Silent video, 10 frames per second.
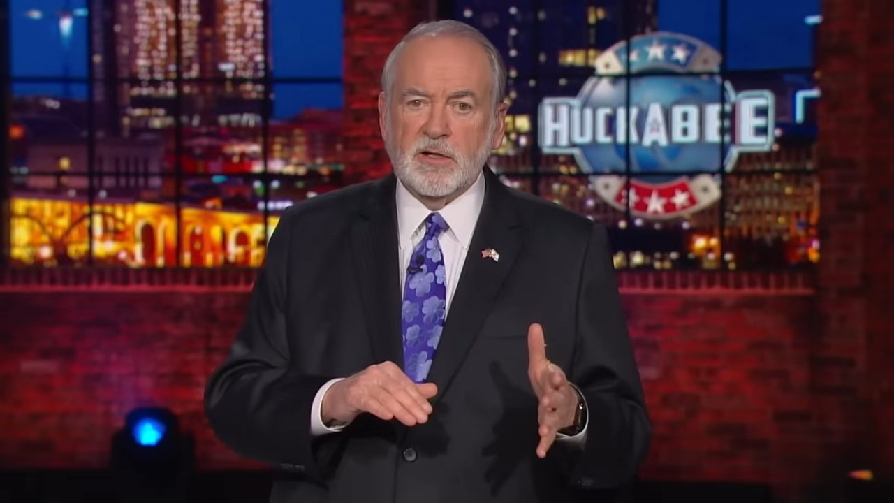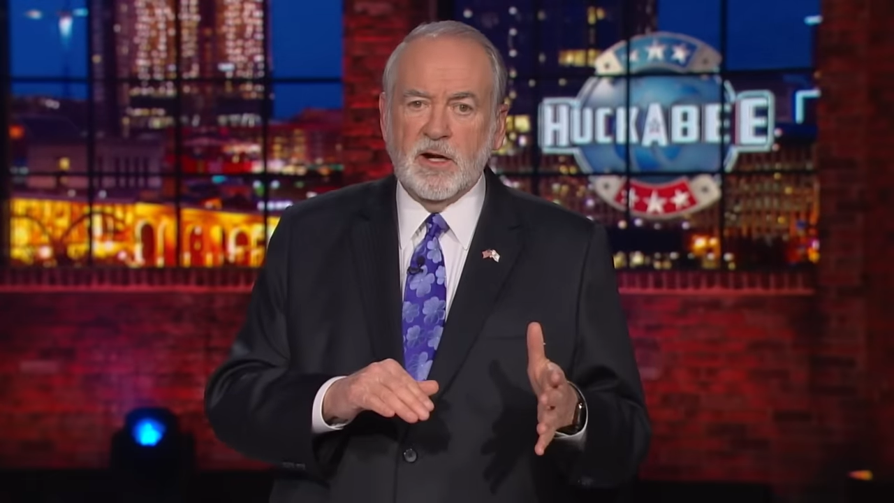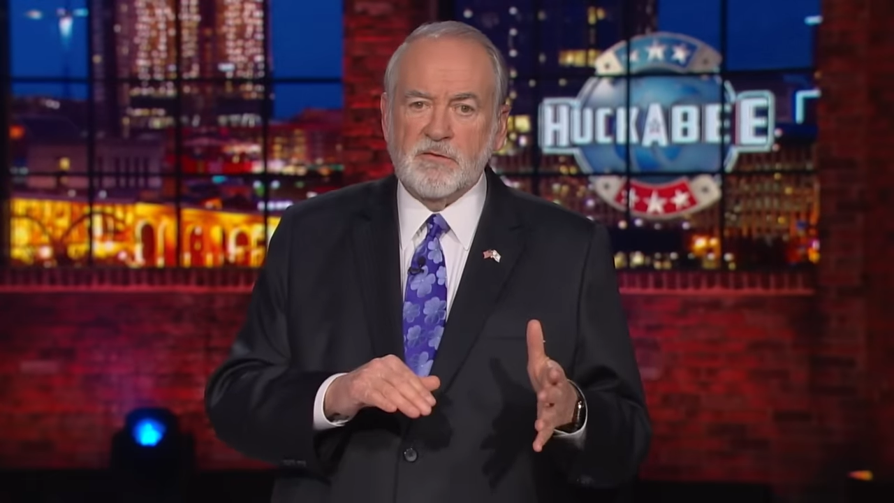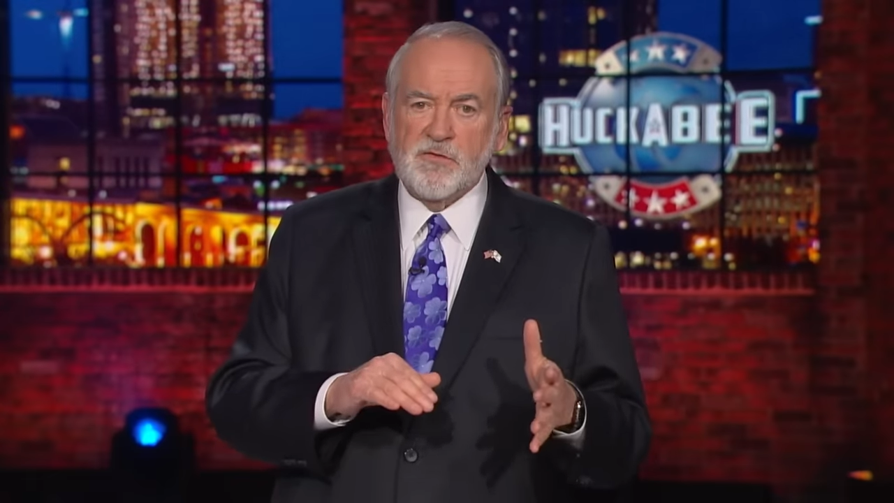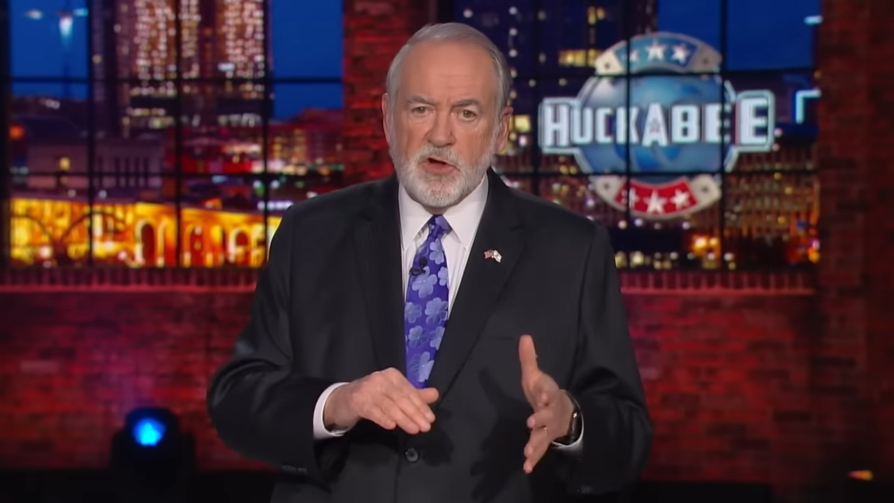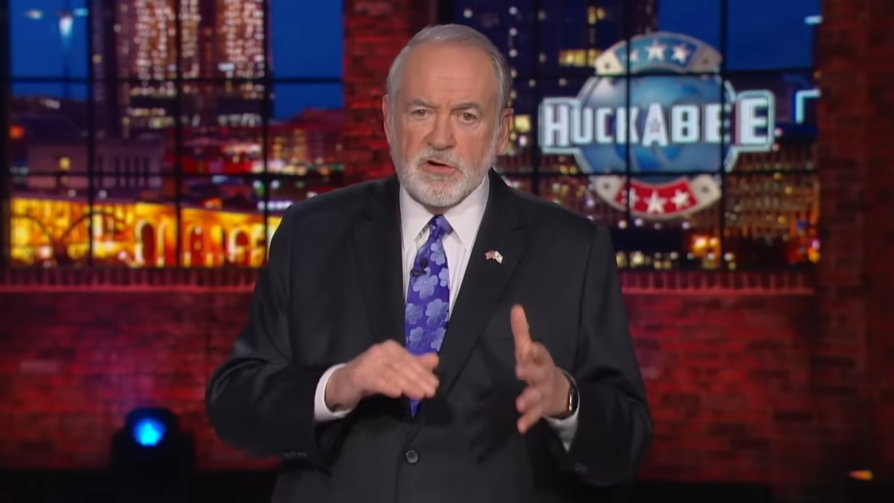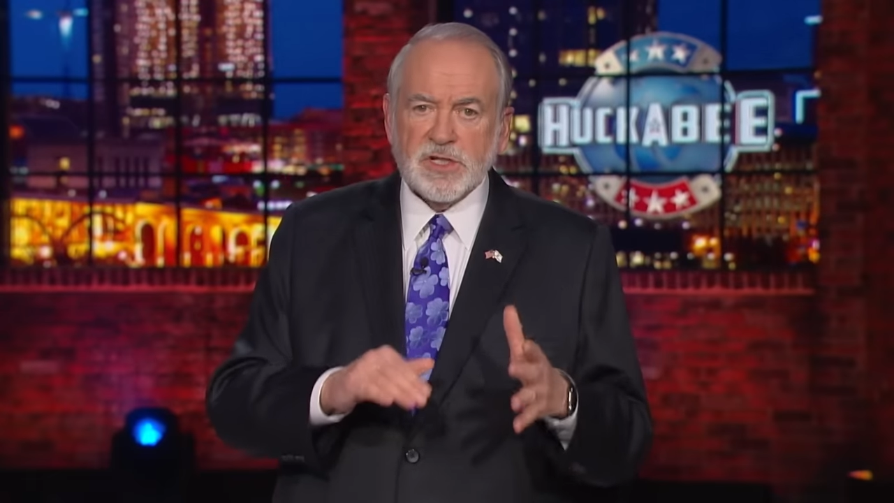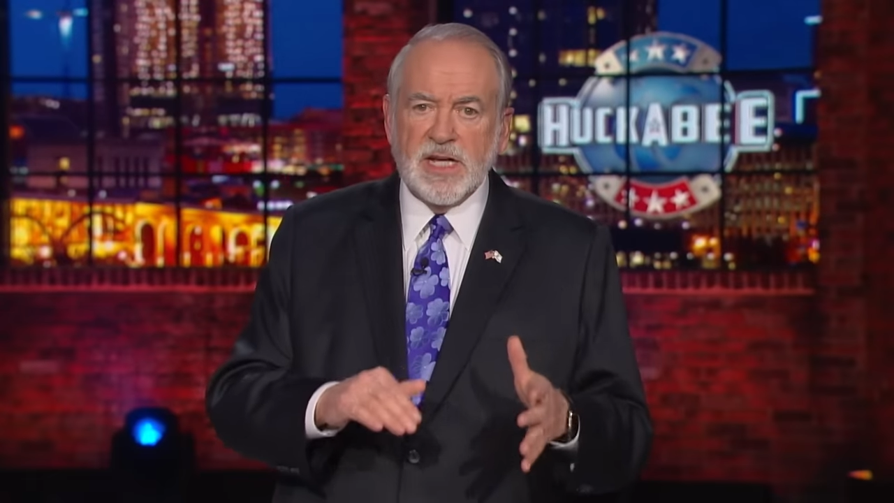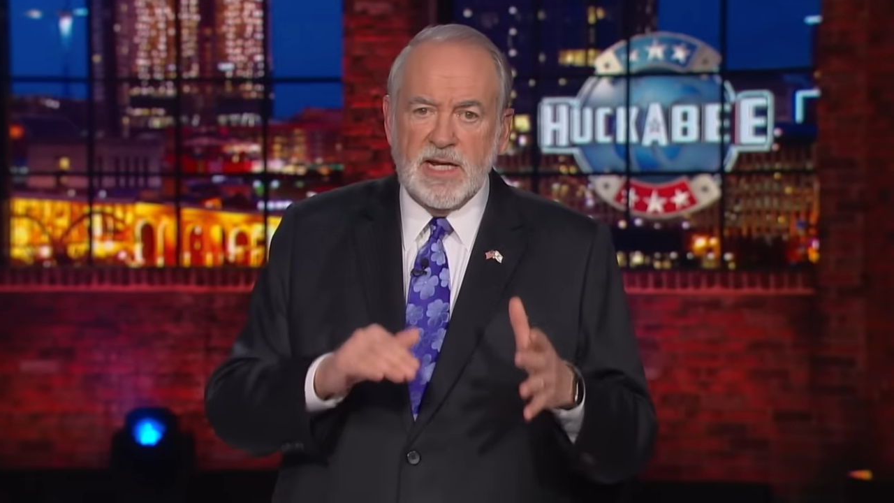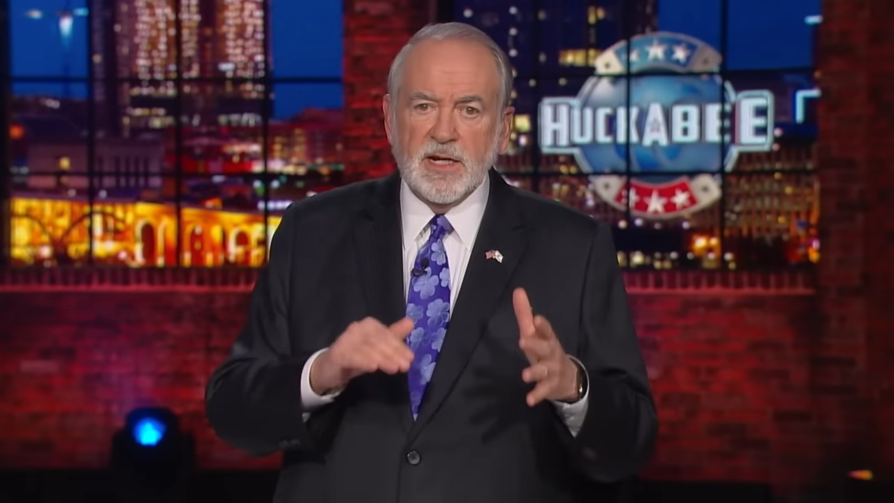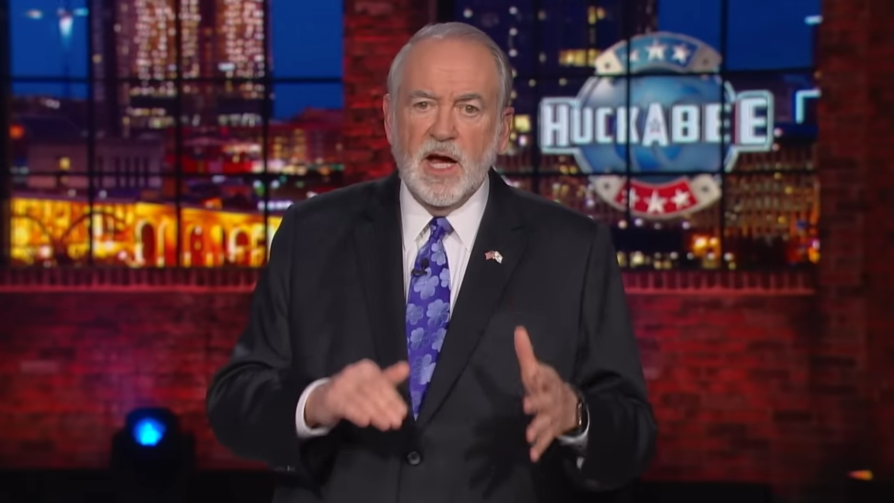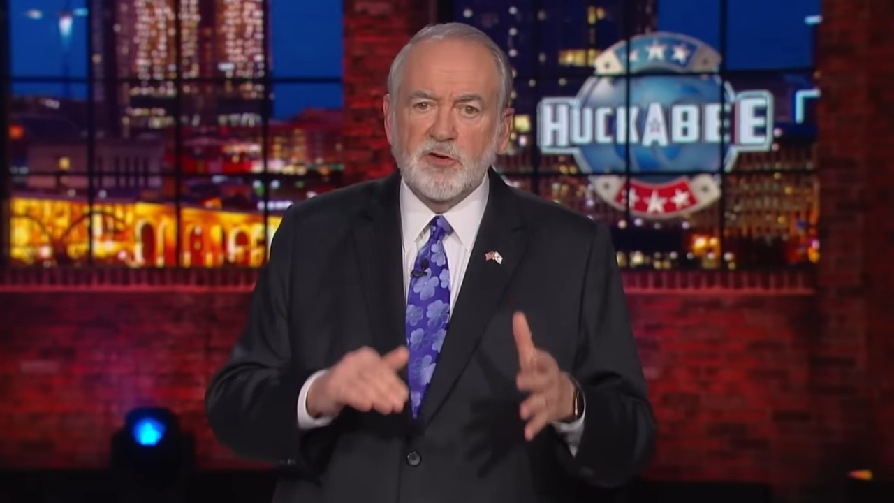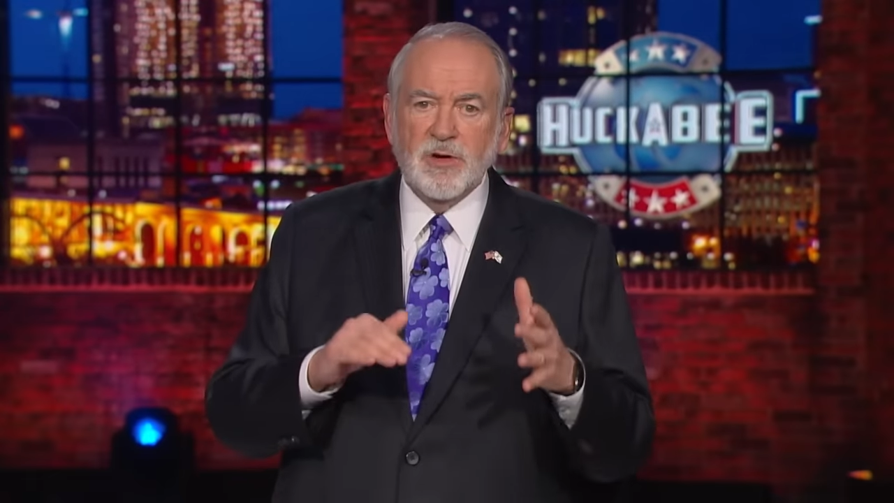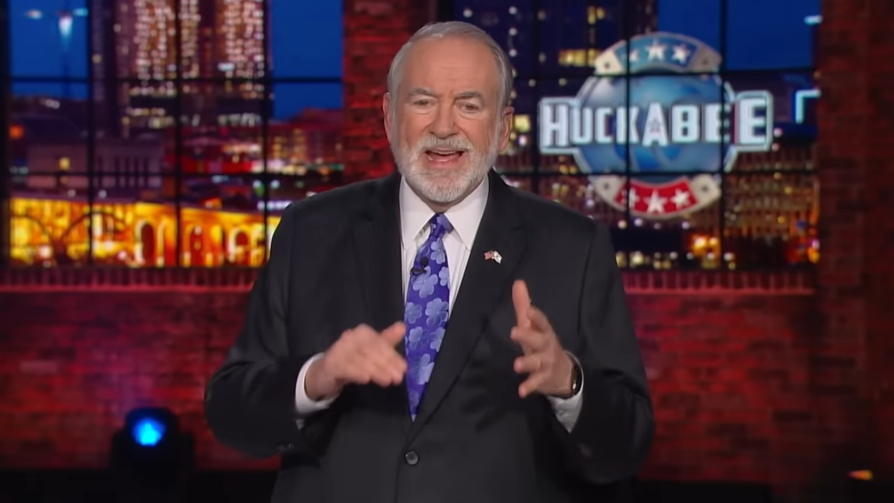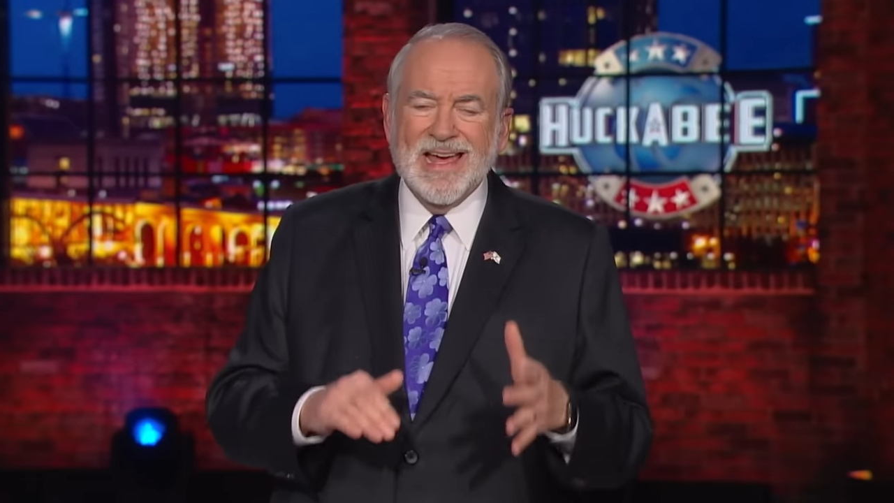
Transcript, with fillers: of 1,300